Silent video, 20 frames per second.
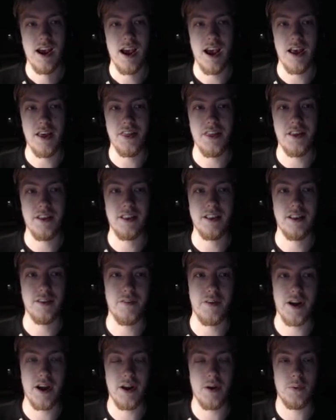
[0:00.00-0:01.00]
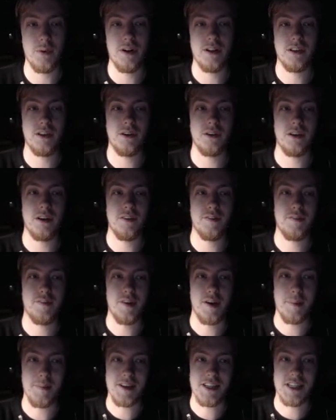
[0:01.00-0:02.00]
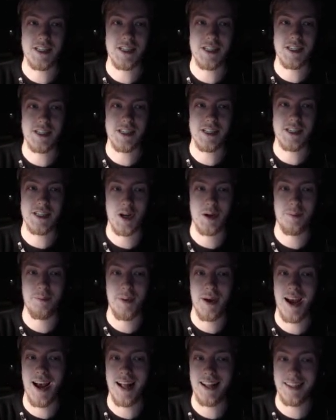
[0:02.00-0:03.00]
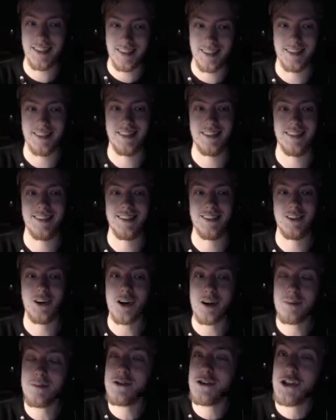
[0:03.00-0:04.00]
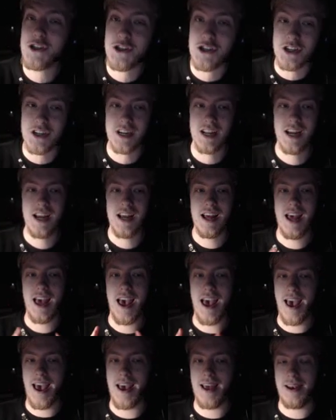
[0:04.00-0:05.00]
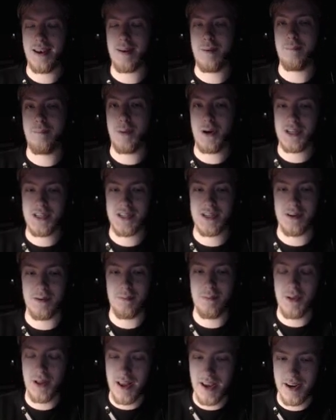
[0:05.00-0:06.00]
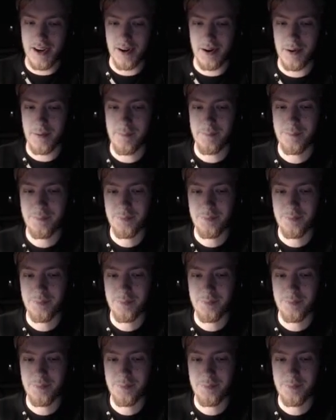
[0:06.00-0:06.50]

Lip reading: And then the very well-known and famous Dark Paladin, needing Dark Magician and Buster Blader.